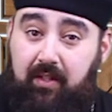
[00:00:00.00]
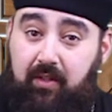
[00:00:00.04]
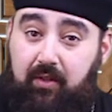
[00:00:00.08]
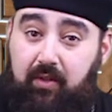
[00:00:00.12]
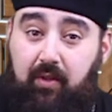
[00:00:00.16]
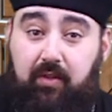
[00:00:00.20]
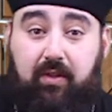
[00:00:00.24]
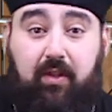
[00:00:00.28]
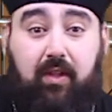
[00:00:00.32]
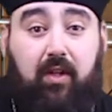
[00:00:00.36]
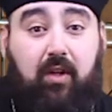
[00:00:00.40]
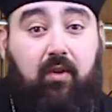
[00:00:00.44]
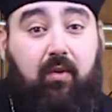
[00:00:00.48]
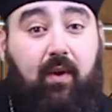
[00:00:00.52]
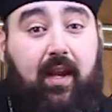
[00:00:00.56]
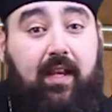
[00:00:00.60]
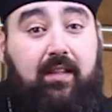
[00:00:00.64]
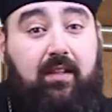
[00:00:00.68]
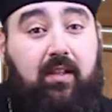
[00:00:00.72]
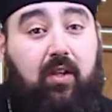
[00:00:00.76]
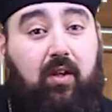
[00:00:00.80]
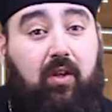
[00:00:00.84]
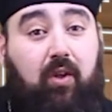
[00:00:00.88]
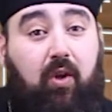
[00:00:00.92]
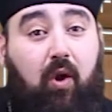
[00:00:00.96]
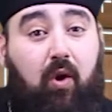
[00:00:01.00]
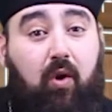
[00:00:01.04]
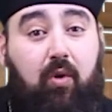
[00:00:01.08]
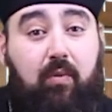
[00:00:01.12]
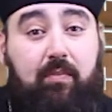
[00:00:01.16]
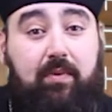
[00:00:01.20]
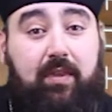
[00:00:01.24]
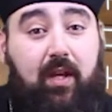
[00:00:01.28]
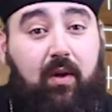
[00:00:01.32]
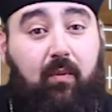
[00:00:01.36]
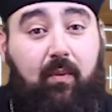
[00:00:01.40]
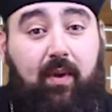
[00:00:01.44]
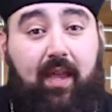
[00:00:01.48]
to the great globe
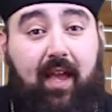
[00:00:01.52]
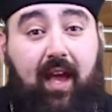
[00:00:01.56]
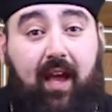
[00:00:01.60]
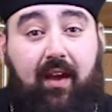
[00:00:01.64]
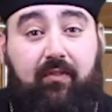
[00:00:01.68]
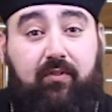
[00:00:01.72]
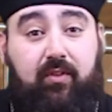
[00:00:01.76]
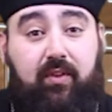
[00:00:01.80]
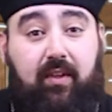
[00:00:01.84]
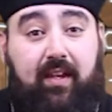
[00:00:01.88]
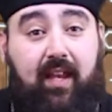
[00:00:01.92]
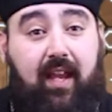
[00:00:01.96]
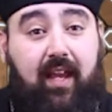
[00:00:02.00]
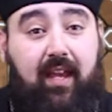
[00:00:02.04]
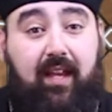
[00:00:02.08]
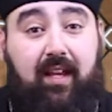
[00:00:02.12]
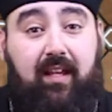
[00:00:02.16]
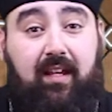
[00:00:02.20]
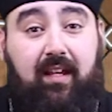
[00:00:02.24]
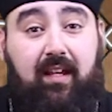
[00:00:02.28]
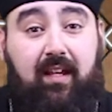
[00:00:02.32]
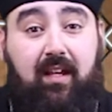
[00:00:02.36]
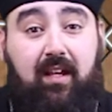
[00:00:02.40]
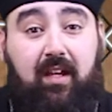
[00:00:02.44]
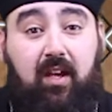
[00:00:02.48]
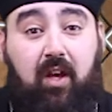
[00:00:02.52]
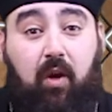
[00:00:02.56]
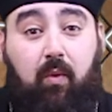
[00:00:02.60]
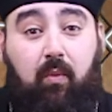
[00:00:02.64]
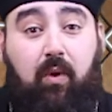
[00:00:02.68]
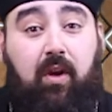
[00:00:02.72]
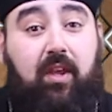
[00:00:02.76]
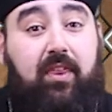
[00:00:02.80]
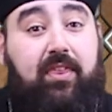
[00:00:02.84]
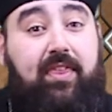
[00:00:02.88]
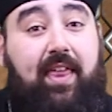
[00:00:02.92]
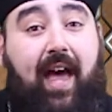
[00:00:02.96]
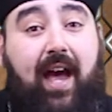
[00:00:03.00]
that we have today,
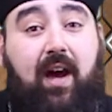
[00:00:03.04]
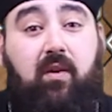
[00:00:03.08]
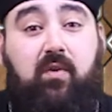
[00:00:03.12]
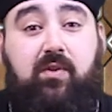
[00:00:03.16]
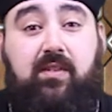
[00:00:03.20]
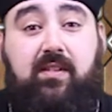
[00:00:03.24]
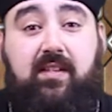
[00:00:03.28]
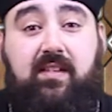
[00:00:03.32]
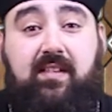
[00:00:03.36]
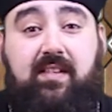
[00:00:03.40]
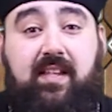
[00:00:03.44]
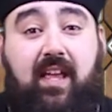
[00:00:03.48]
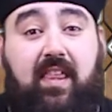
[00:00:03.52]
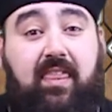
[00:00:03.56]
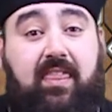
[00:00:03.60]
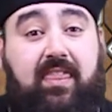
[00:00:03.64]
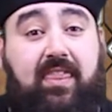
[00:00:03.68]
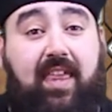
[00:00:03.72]
where thousands and